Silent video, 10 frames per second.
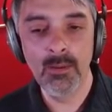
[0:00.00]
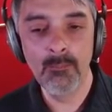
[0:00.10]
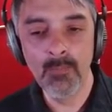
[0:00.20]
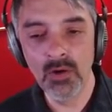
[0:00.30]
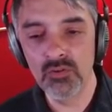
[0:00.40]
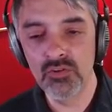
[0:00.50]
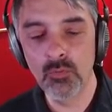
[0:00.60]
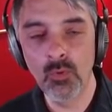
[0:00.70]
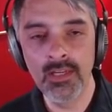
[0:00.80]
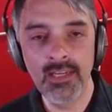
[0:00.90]
most
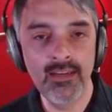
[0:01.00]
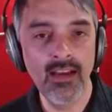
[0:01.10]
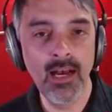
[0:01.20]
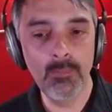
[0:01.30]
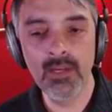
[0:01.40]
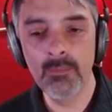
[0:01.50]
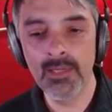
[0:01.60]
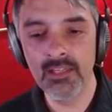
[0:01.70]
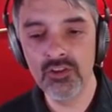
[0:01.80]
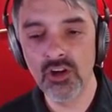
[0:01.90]
wanted
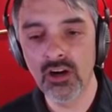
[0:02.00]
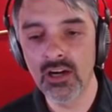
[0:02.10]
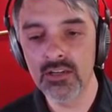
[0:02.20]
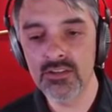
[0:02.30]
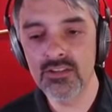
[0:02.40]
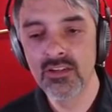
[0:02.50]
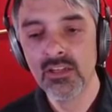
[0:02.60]
upcoming charts,